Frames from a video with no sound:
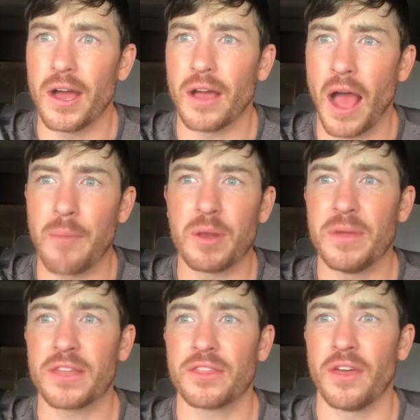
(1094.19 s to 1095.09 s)
I'm going to
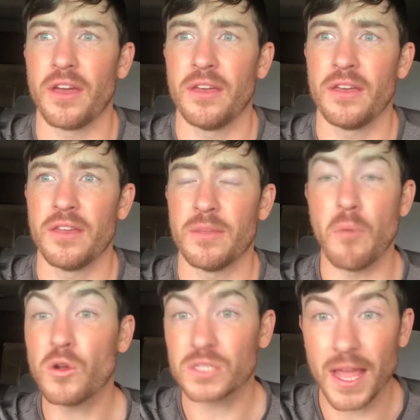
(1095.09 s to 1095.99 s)
pick the
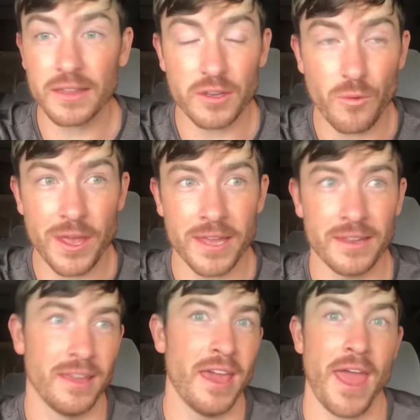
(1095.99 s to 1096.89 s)
most likely to win
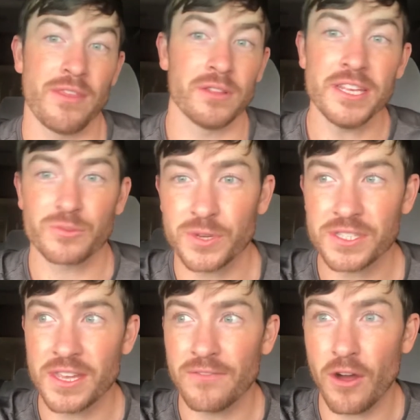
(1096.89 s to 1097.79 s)
and the least
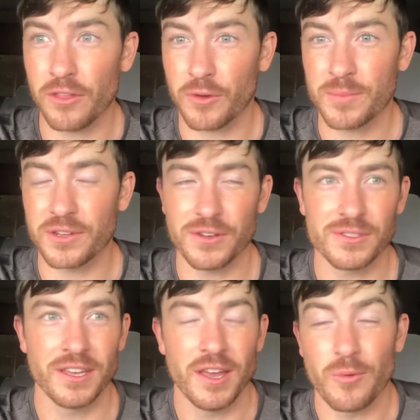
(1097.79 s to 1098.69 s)
risky of all the cryptos.
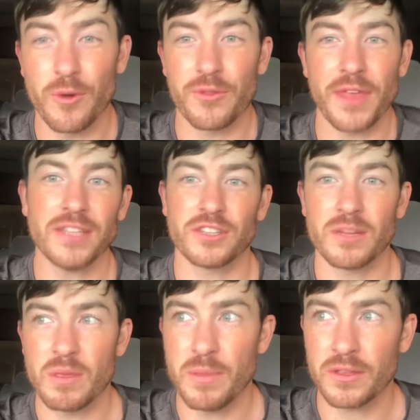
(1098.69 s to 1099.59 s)
Well, that's going to
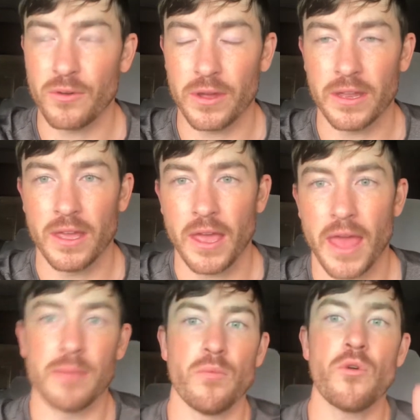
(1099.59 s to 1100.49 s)
be Bitcoin. And
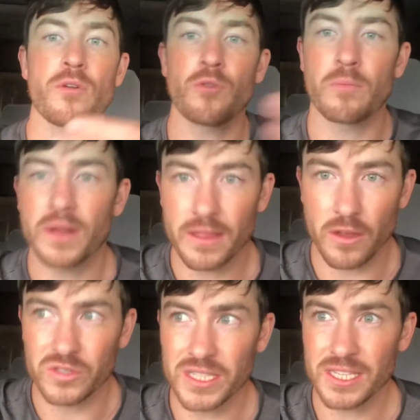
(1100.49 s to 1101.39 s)
the more and more money that
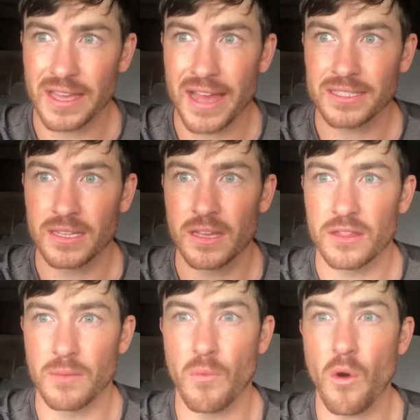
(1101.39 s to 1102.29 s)
goes into that,
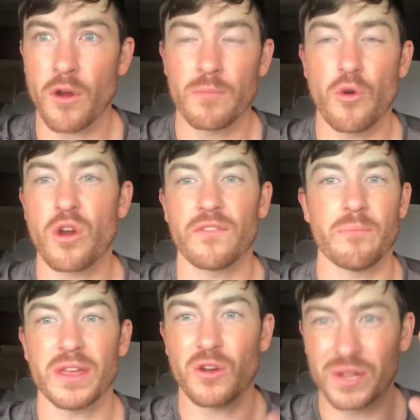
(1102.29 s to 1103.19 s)
the more and more of a
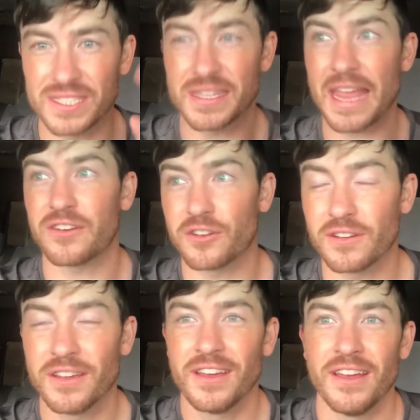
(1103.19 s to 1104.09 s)
Bitcoin standard,
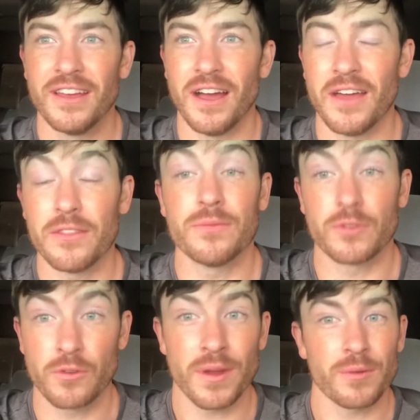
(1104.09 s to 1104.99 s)

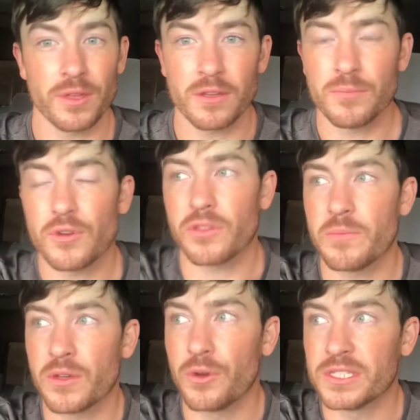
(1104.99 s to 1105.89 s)
really good book, The
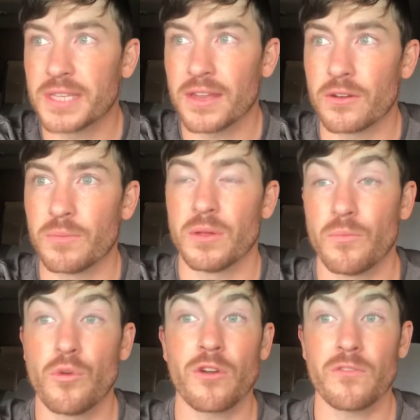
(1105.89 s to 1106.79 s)
Bitcoin Standard, but
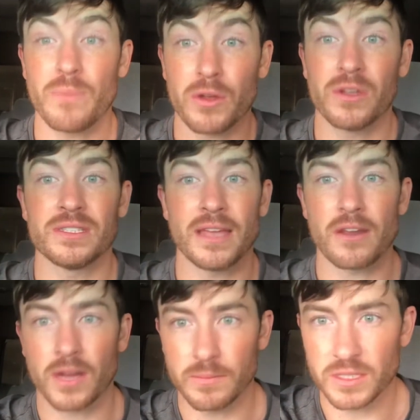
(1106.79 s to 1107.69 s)
more of a Bitcoin
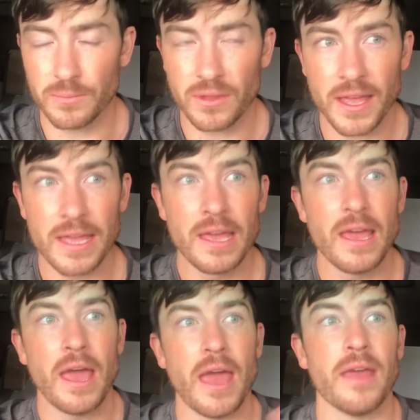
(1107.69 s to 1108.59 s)
standard comes into play,
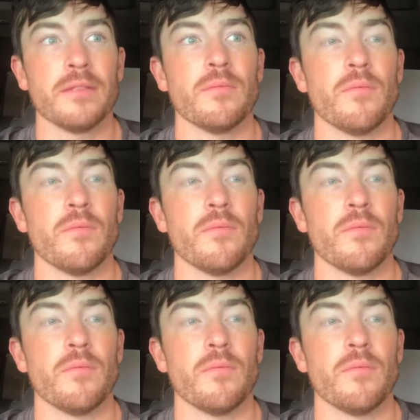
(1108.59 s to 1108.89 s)
and